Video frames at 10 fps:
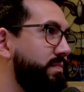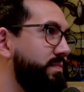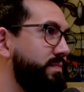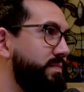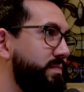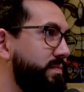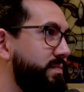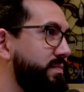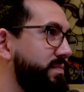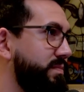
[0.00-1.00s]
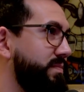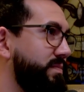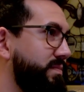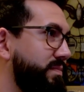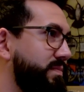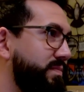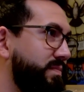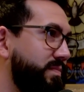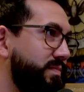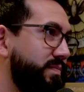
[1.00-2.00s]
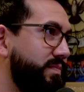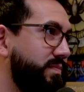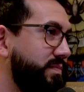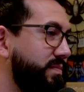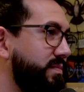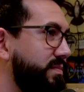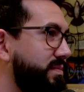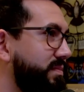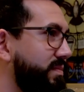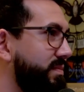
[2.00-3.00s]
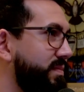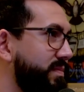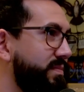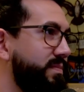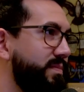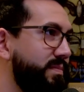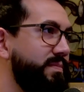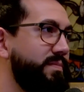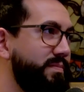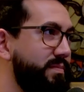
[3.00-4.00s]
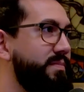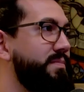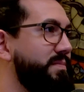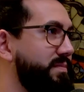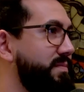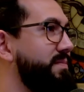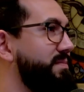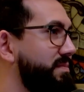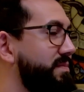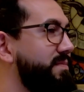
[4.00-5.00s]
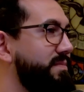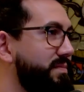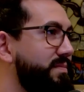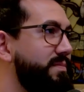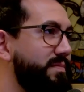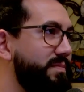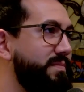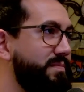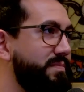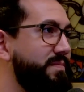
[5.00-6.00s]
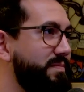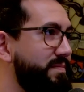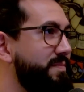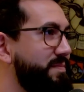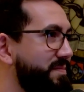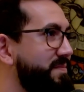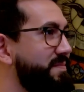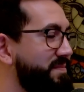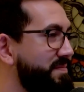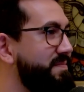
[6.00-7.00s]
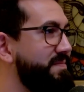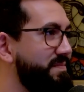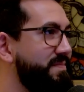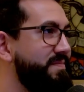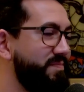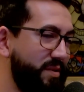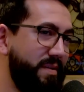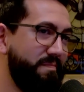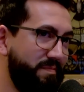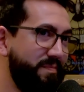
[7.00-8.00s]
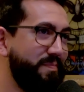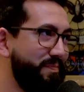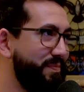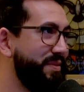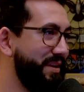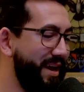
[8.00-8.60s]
Also known as being educated or well-versed, you know, spiritually equipped, those kind of words, not just smarty pants.